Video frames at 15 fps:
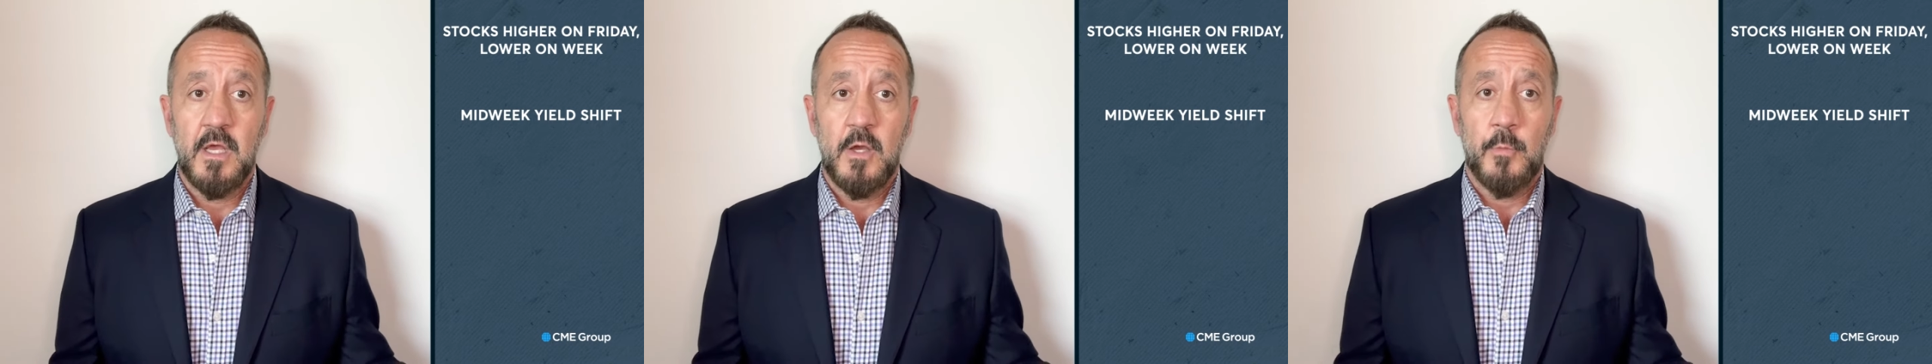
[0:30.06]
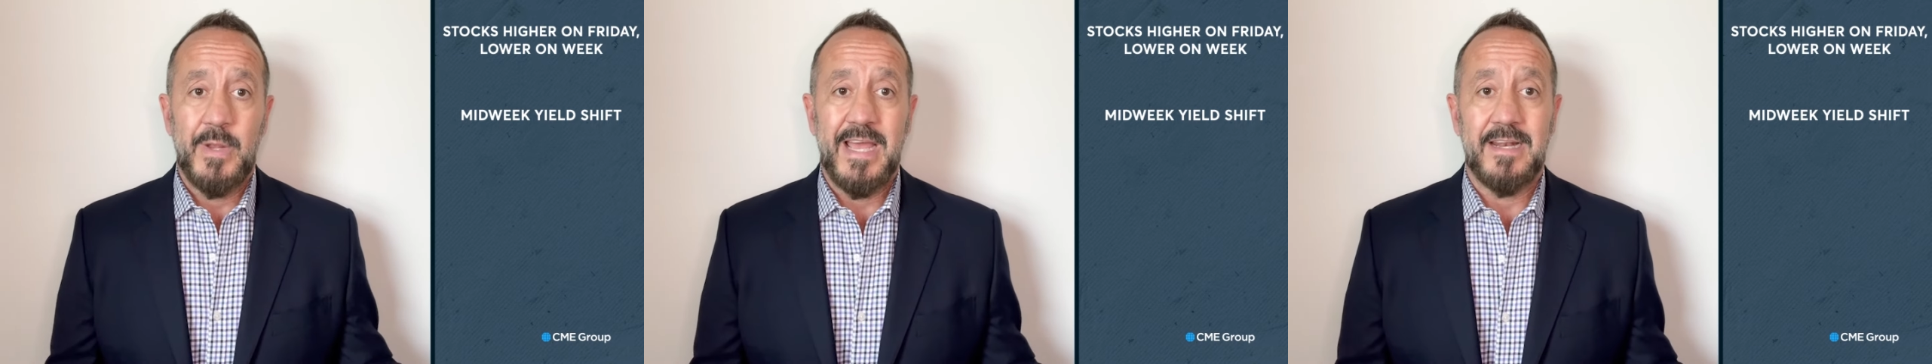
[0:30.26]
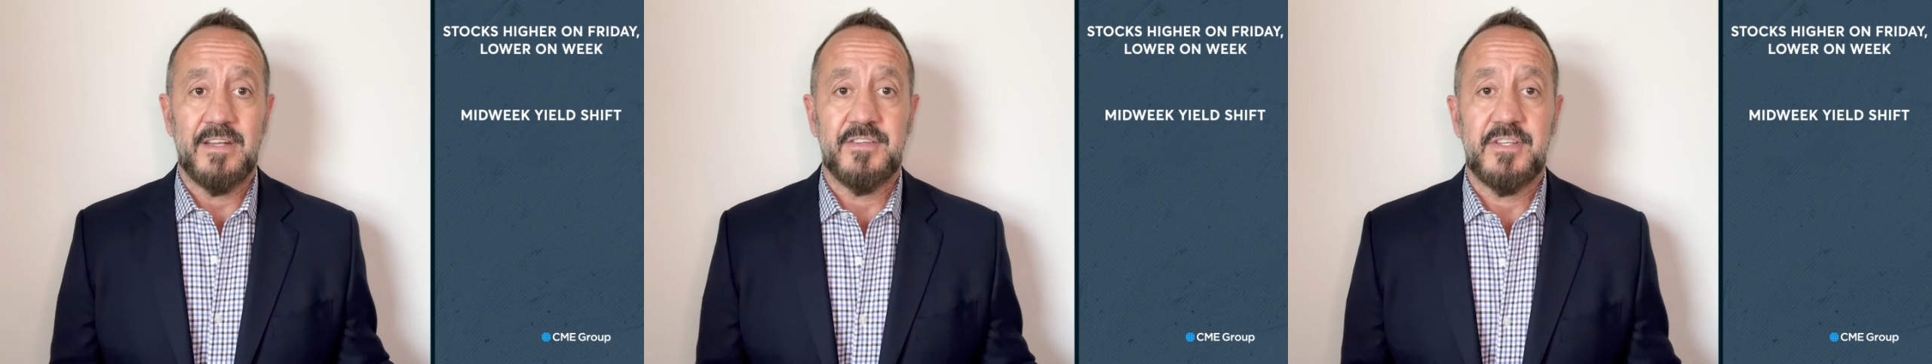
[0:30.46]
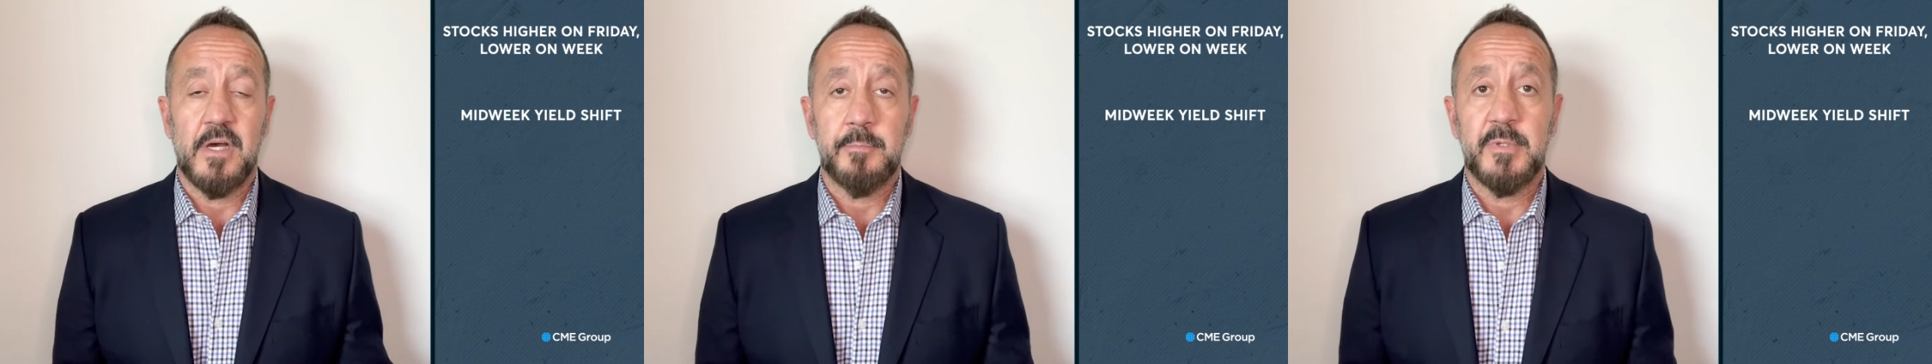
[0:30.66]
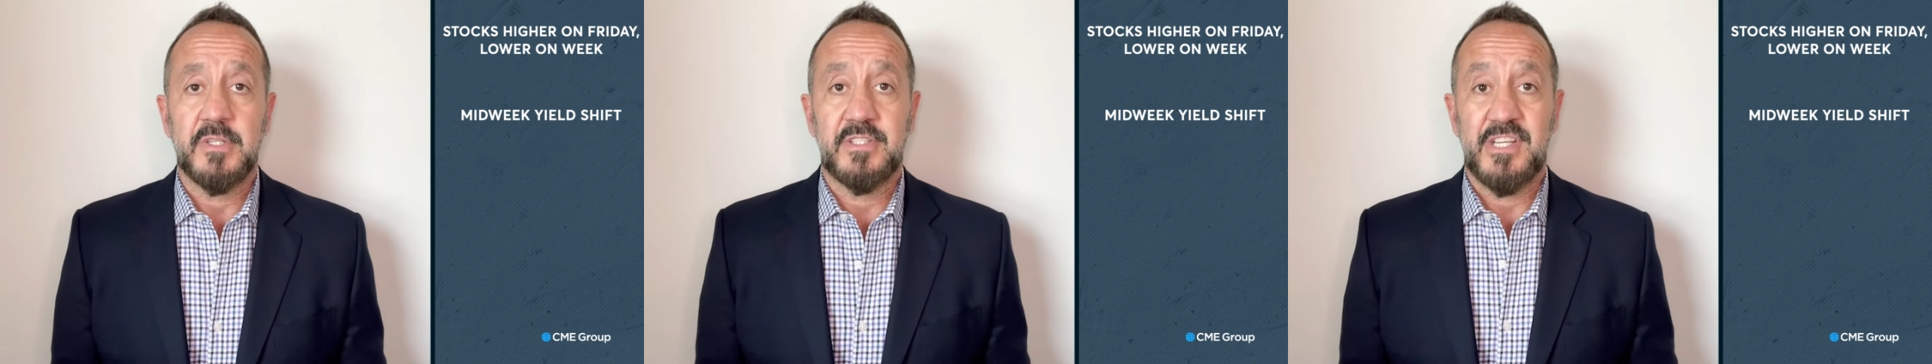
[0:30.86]
we had a
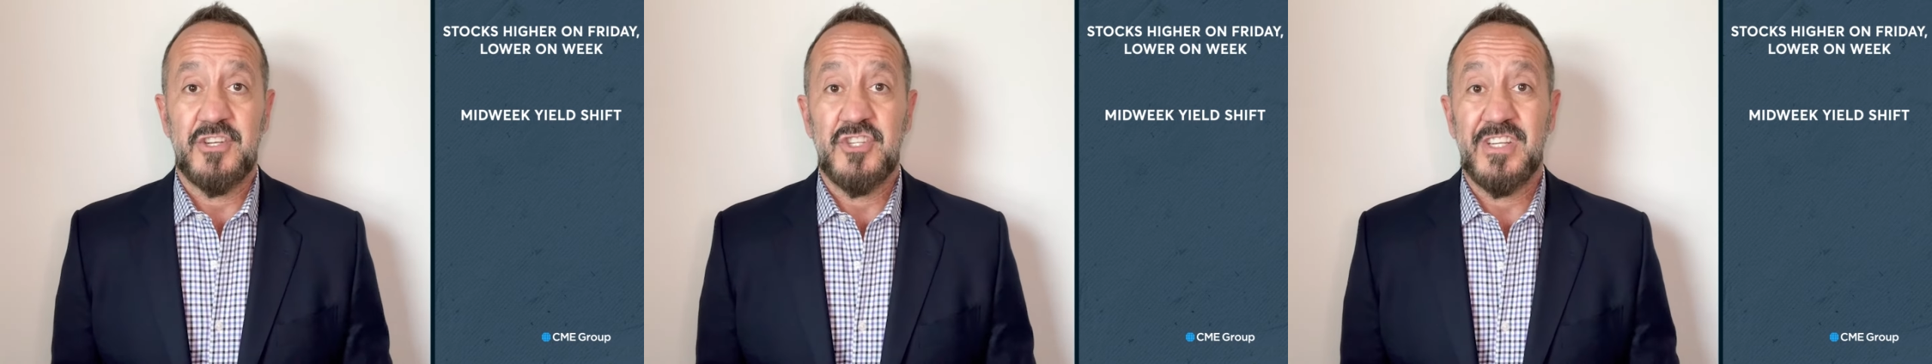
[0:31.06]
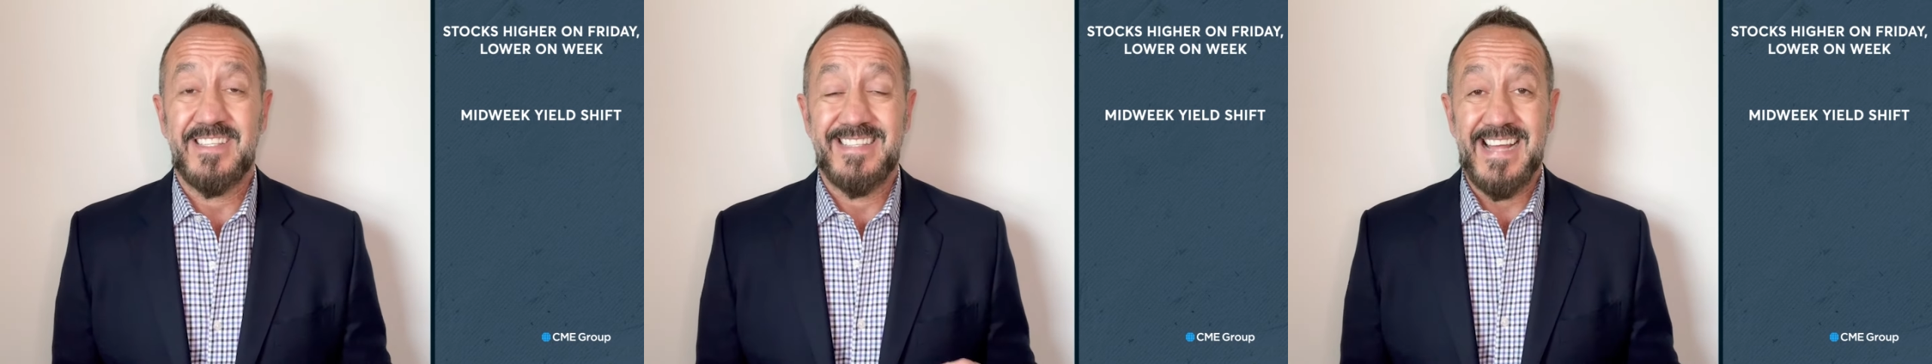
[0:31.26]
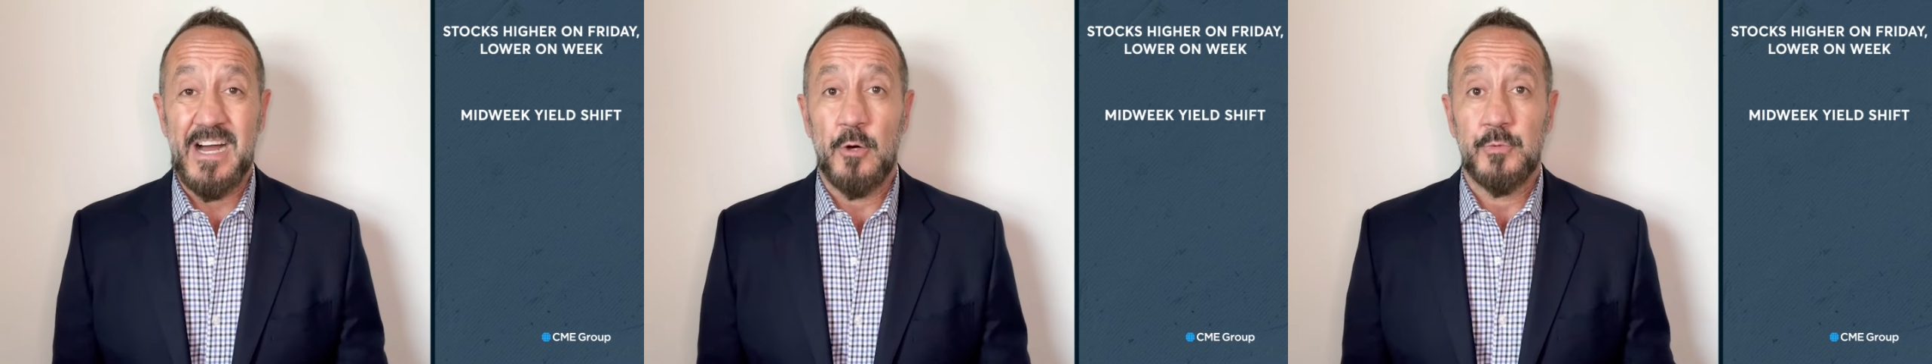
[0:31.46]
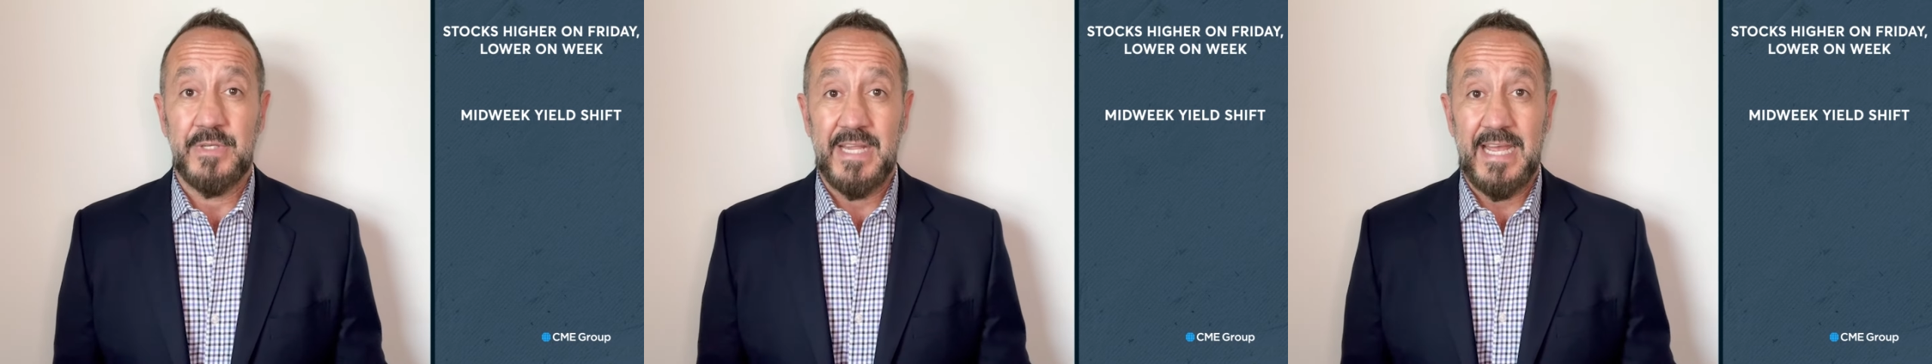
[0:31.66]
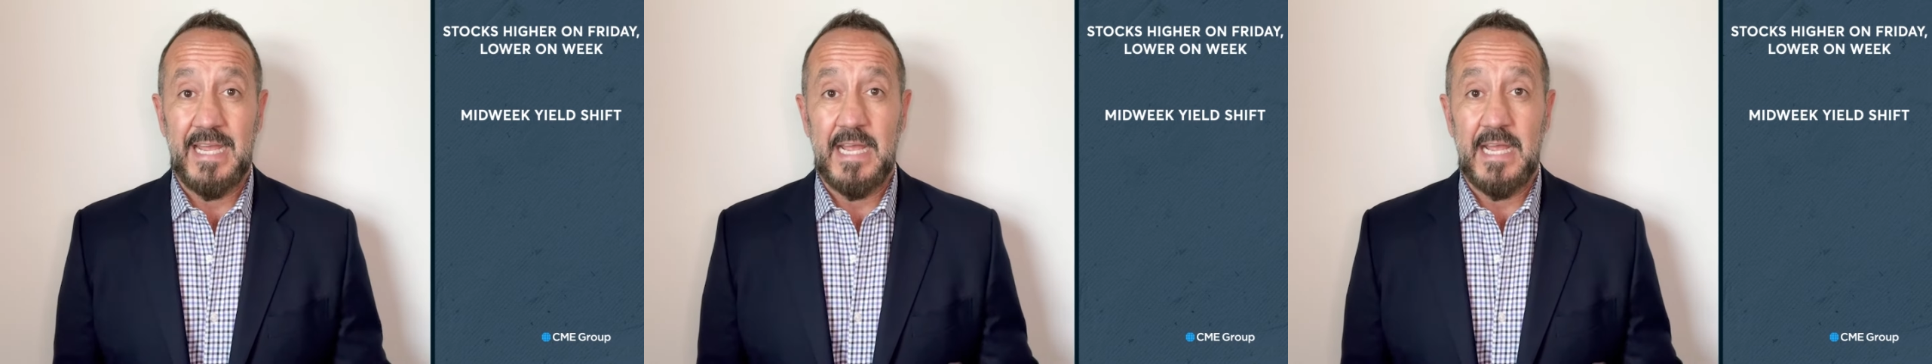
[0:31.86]
double-digit down day